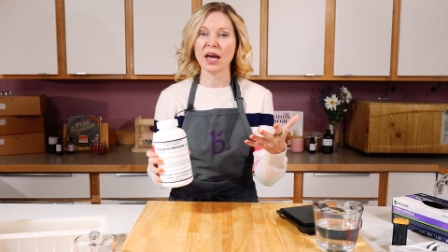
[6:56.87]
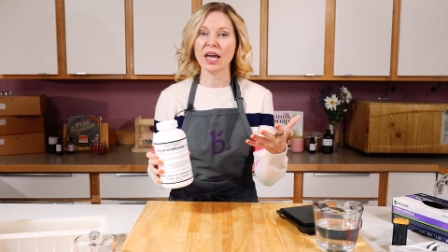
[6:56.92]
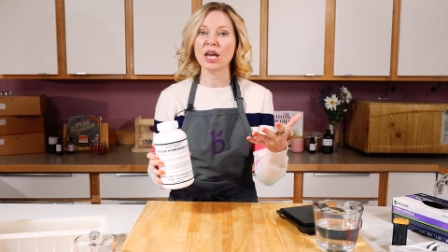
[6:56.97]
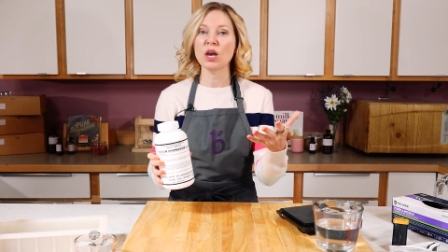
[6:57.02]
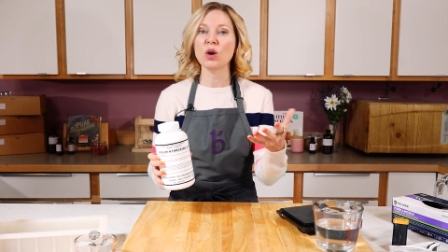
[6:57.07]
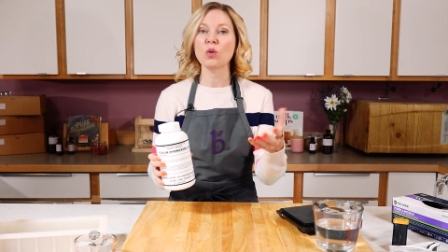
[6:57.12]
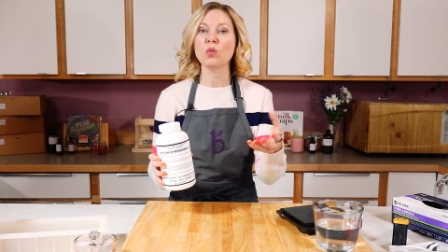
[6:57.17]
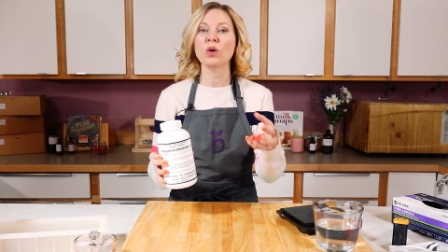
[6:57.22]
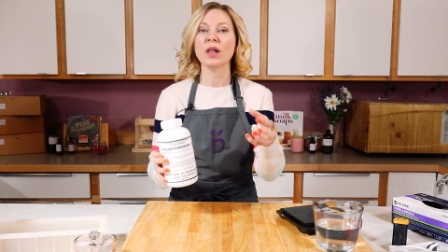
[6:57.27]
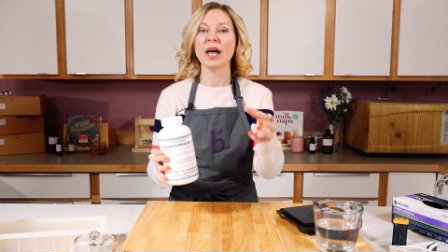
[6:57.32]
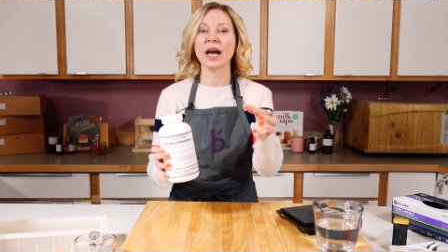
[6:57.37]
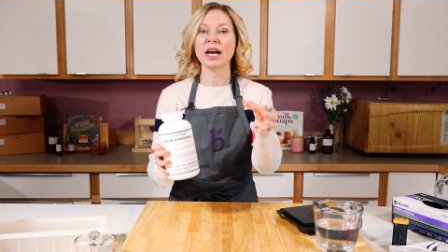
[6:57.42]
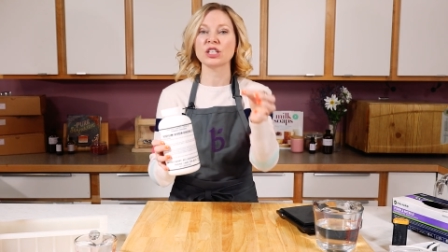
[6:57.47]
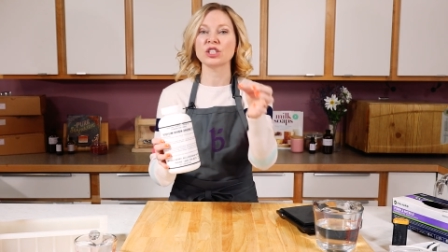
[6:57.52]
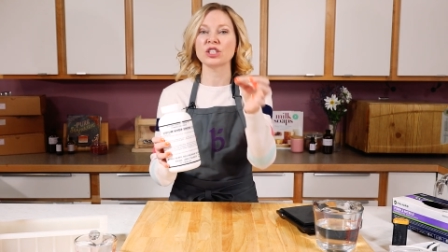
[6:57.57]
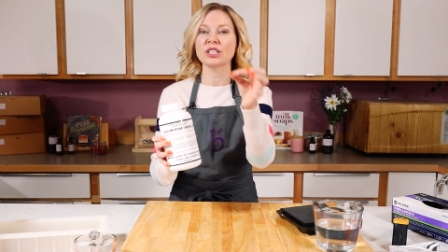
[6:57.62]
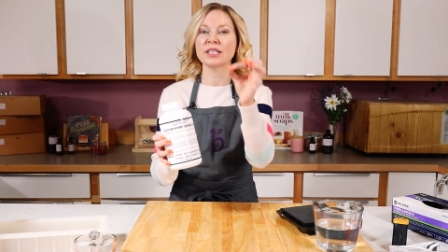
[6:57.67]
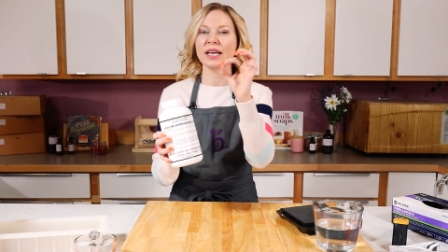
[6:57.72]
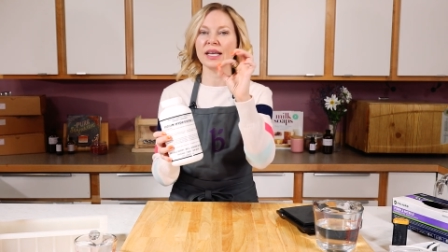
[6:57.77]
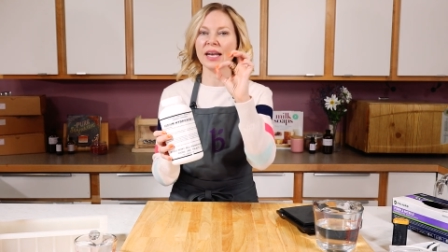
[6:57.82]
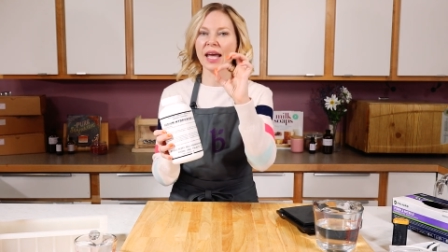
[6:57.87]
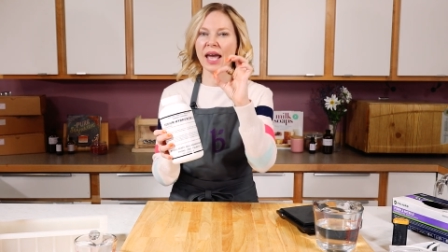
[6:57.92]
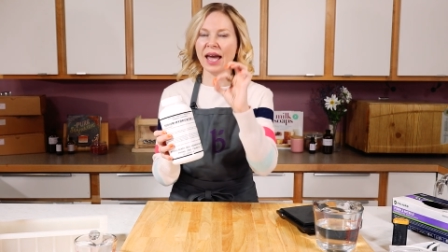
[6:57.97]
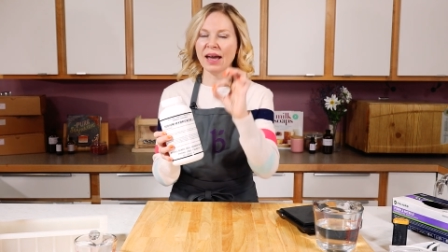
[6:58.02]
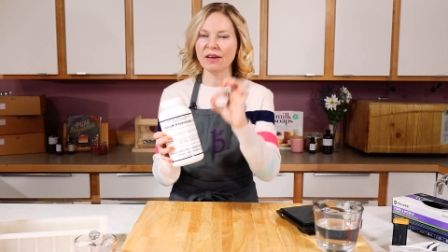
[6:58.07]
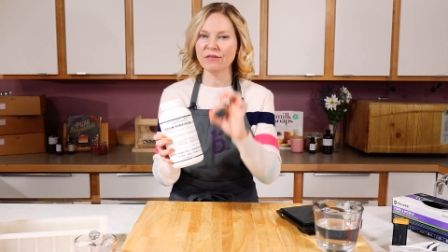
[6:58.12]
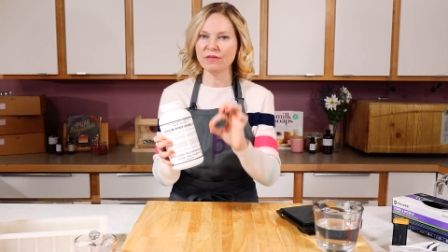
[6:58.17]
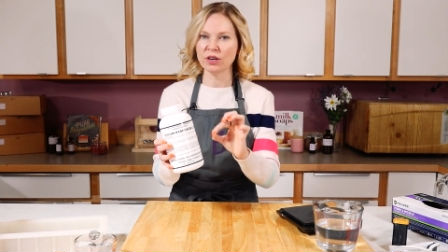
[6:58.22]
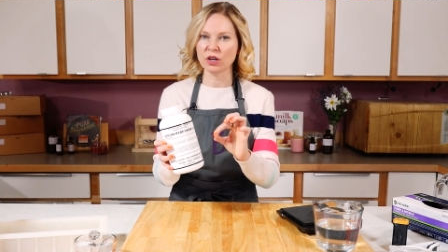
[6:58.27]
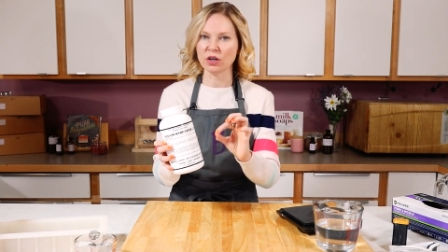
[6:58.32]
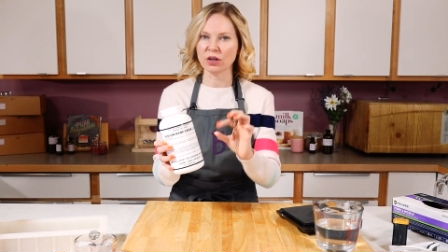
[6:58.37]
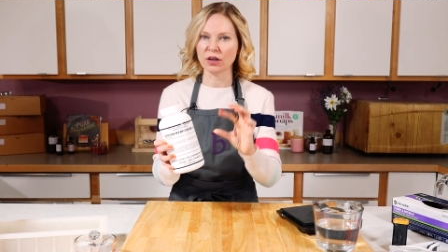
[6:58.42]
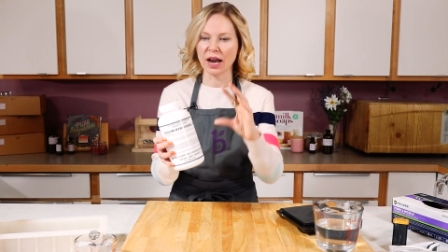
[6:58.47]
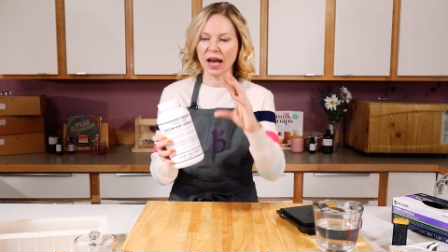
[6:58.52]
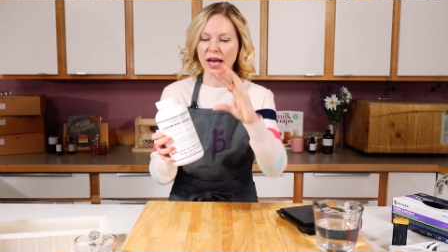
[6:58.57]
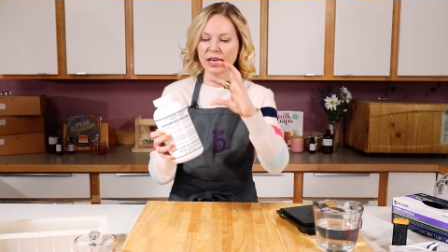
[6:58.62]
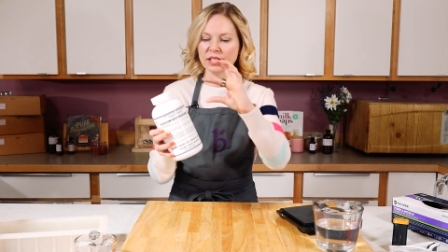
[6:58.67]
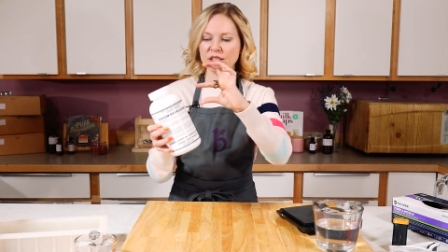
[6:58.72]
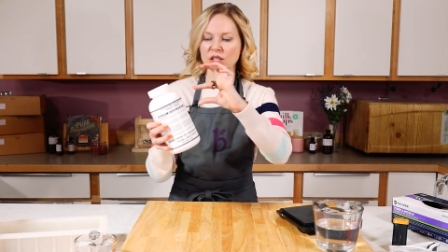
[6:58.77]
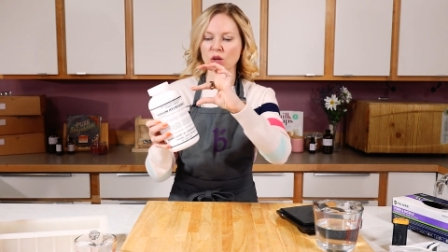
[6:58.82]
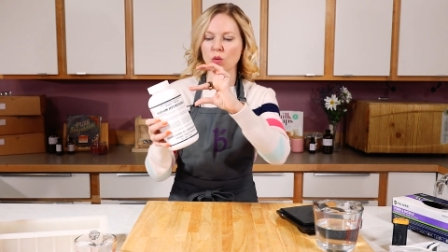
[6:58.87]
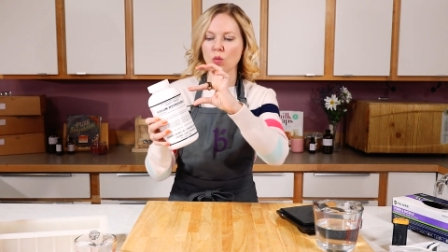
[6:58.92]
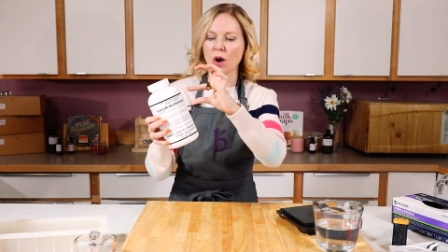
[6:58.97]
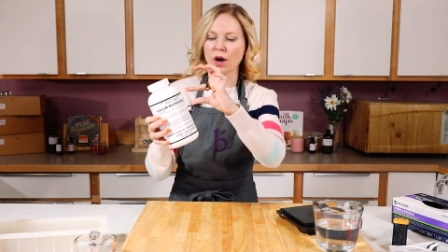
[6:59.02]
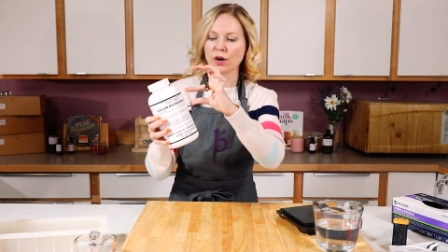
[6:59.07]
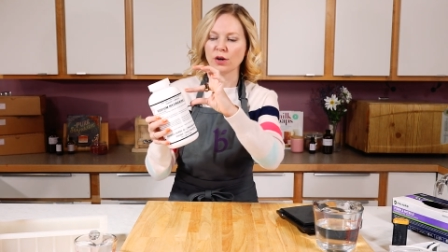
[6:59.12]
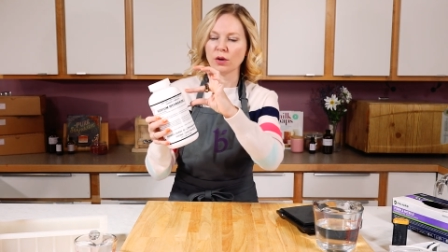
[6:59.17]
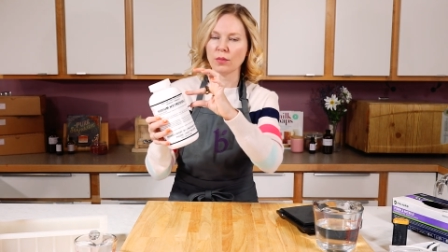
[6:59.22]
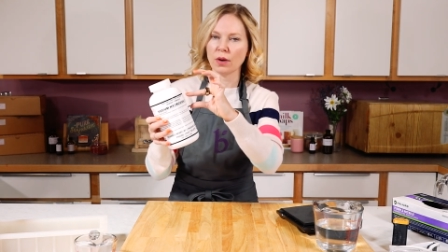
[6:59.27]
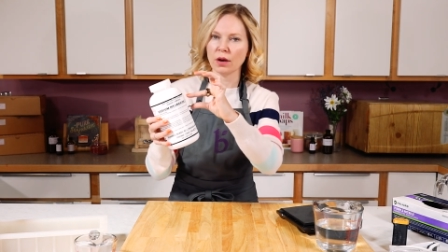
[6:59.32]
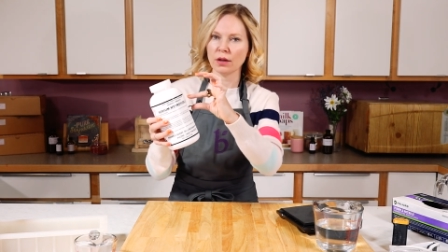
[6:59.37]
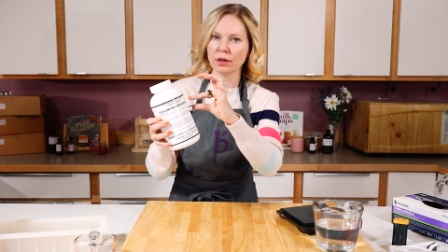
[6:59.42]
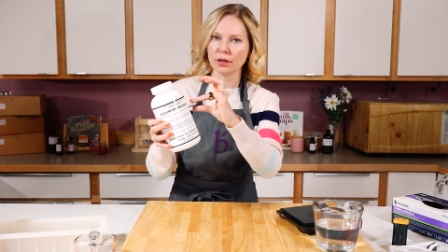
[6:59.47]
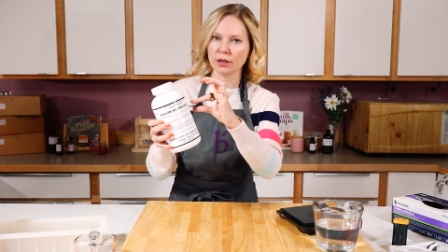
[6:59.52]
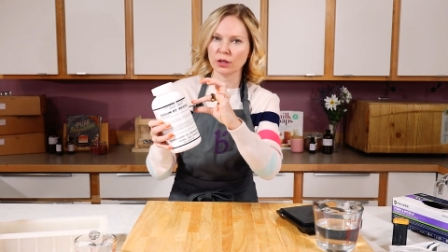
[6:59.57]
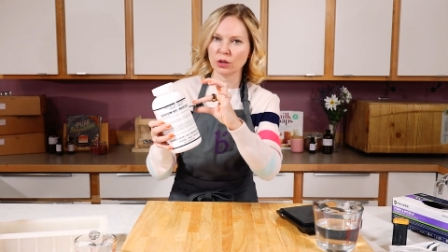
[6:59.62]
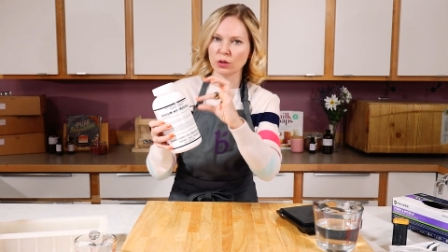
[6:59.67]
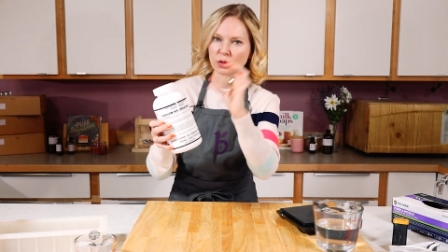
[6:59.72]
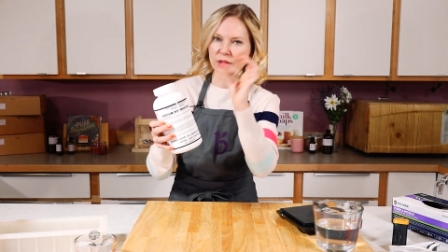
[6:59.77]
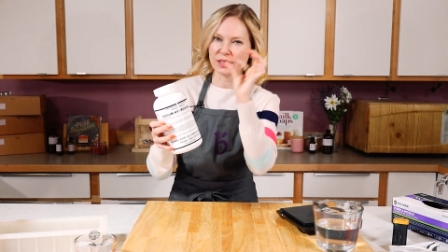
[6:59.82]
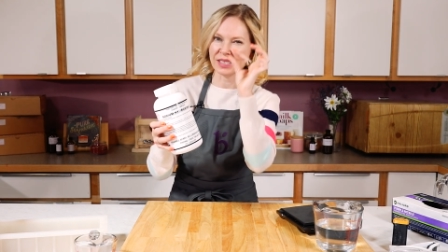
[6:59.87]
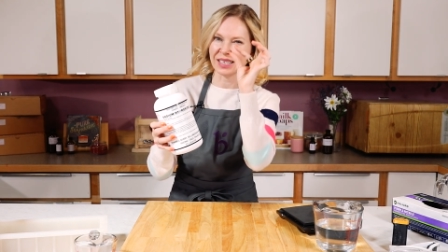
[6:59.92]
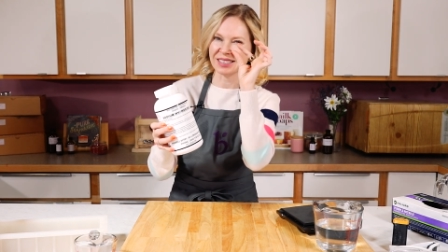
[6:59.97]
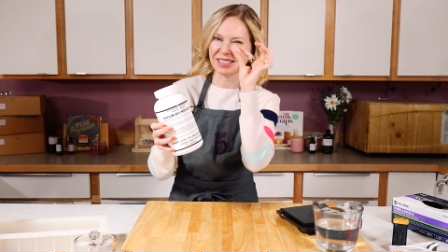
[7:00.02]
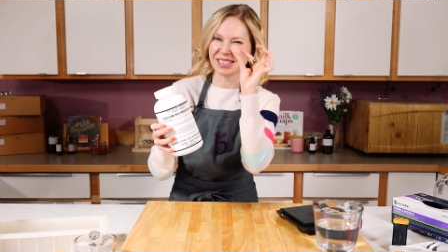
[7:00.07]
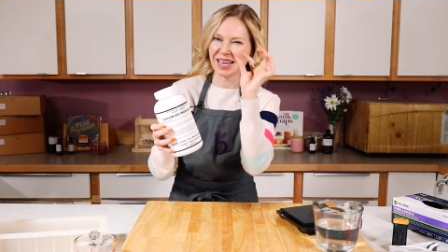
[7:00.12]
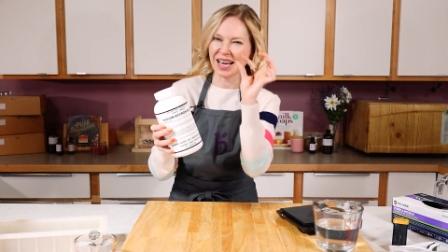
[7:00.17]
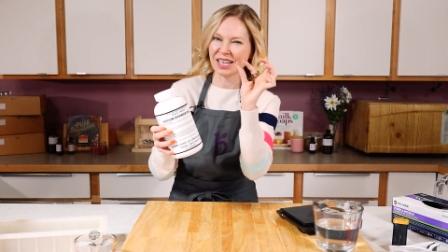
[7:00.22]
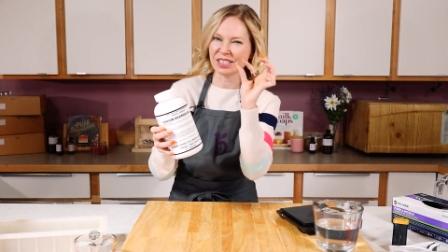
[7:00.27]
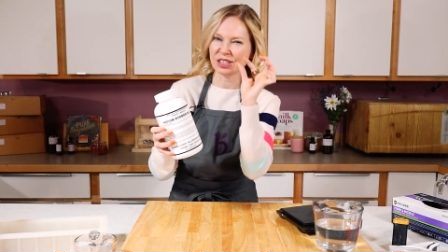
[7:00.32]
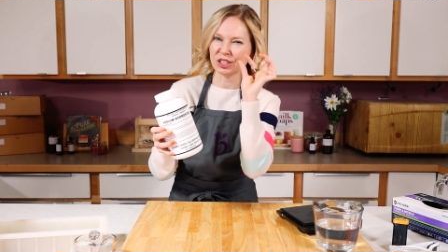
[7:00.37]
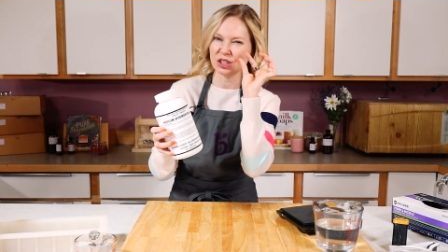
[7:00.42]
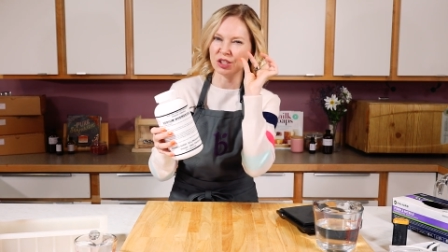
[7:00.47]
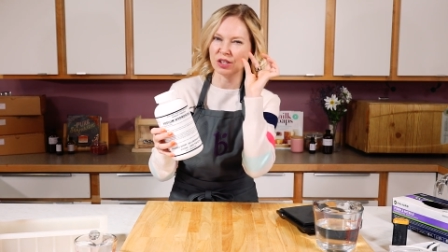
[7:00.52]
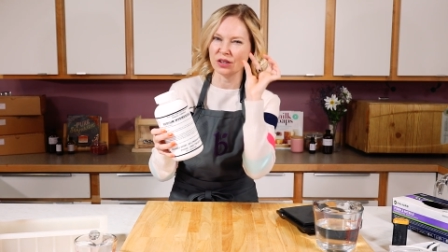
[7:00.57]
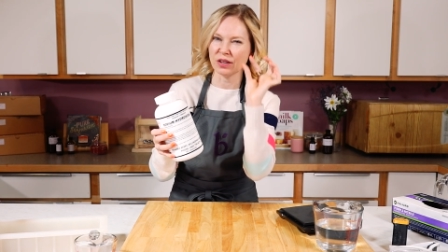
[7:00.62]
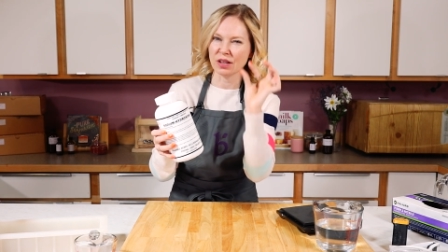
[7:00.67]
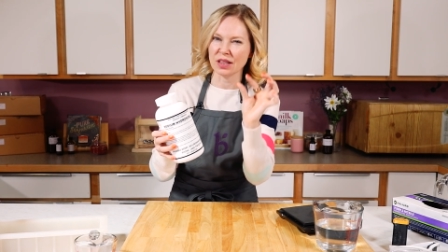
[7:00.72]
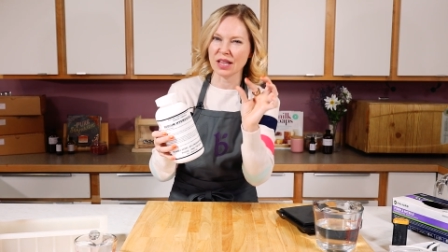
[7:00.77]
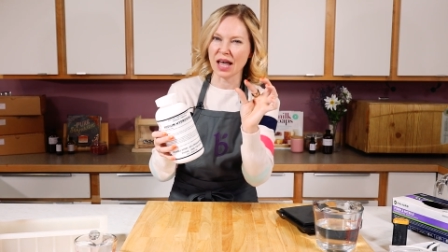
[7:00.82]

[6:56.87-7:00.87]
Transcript: it will actually get heavier as the water molecules attach to the